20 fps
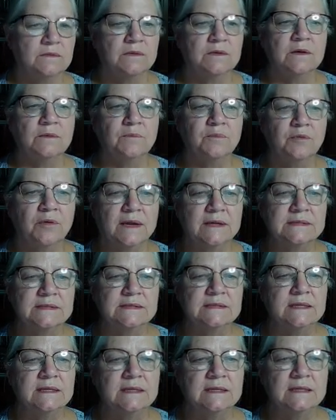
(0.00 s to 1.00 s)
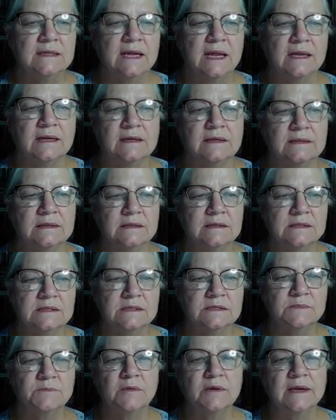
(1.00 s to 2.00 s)
compressing and
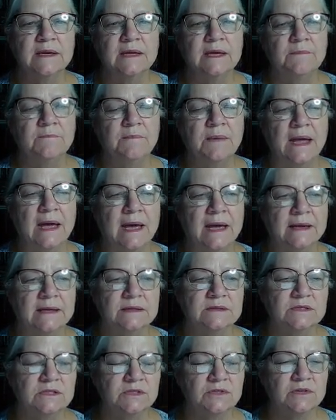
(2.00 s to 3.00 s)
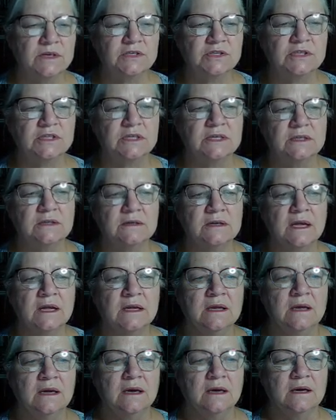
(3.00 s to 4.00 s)
springing back and stretching
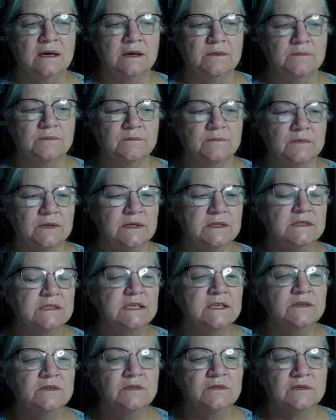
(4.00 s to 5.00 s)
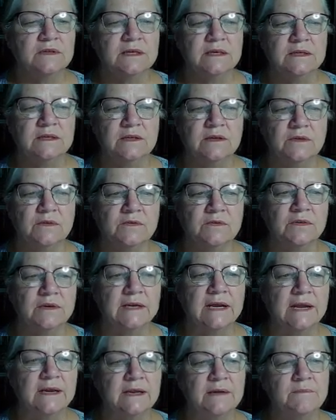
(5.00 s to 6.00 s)
continually,
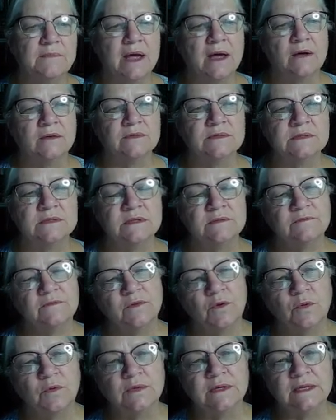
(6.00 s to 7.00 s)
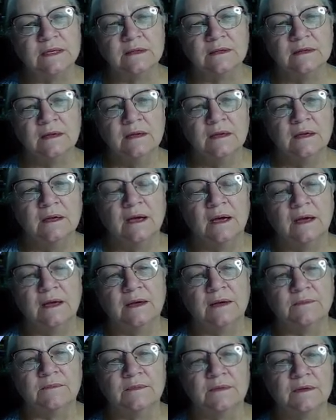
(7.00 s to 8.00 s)
creating mountains and folding
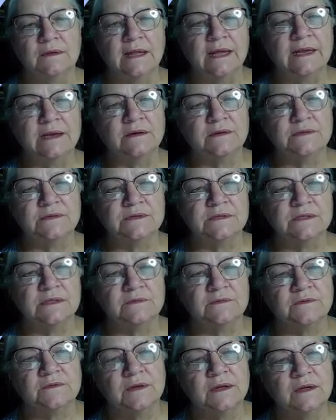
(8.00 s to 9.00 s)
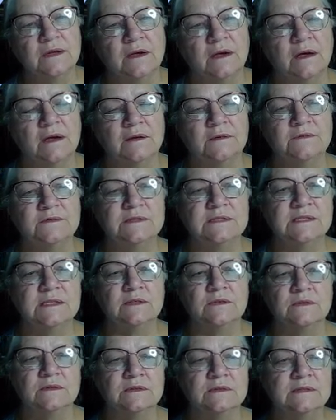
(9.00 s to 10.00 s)
layers of
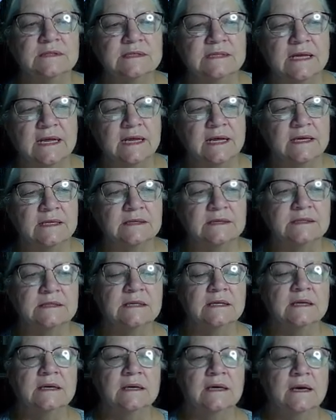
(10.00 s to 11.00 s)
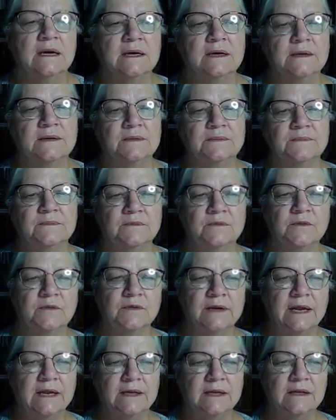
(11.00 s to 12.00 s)
silt and sand,
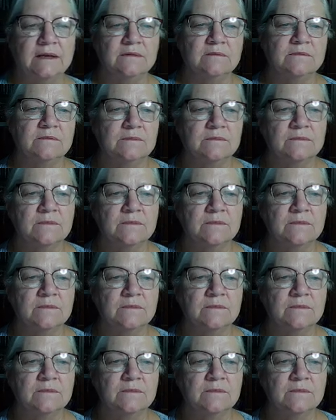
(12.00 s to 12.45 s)
creating